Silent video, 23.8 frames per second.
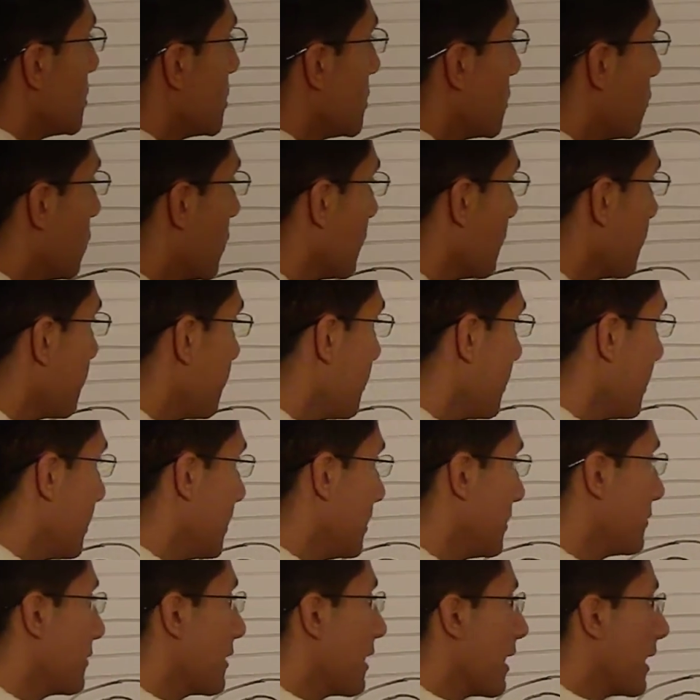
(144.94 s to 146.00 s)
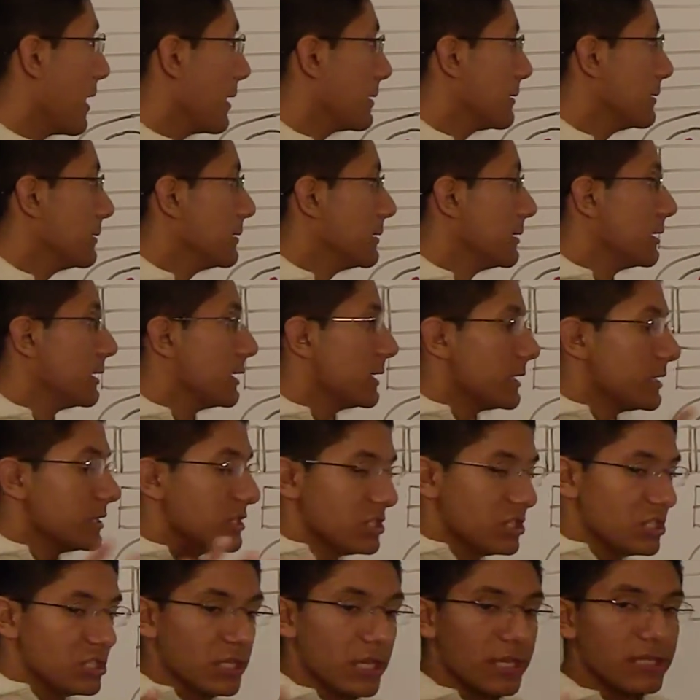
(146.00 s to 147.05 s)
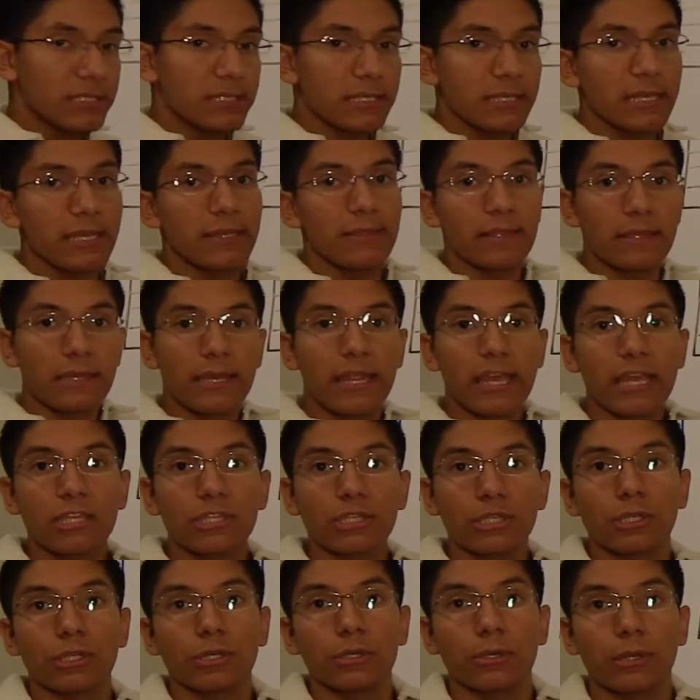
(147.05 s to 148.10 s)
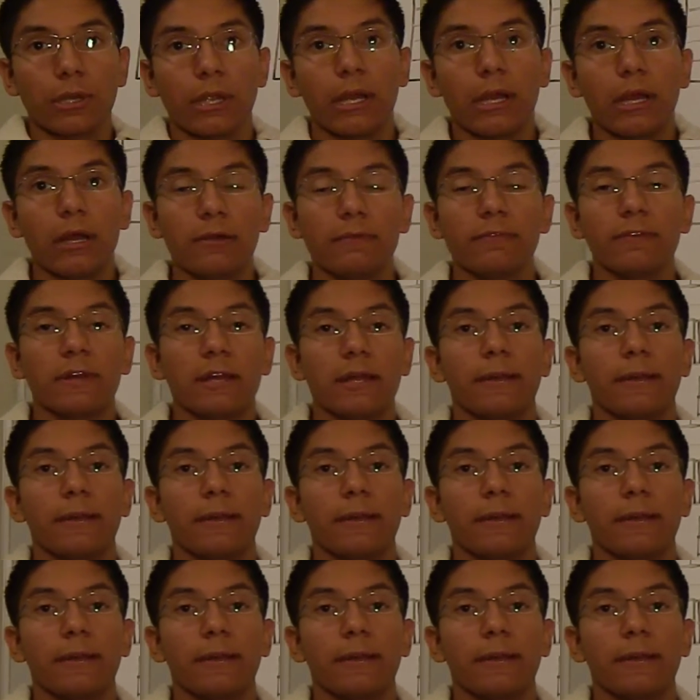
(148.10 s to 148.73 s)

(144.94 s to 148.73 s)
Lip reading: one thing that is just in the nature of